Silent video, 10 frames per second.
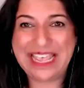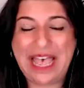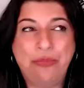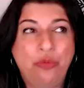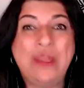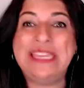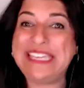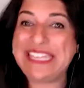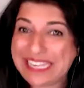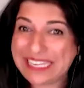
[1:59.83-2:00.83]
um, we
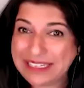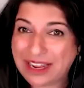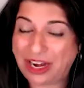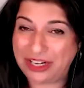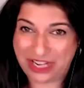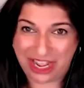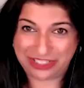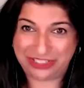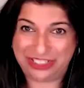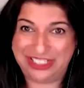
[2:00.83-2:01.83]
need our
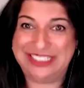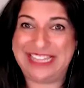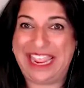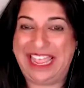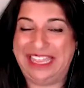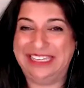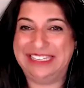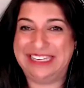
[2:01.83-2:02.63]
doctors and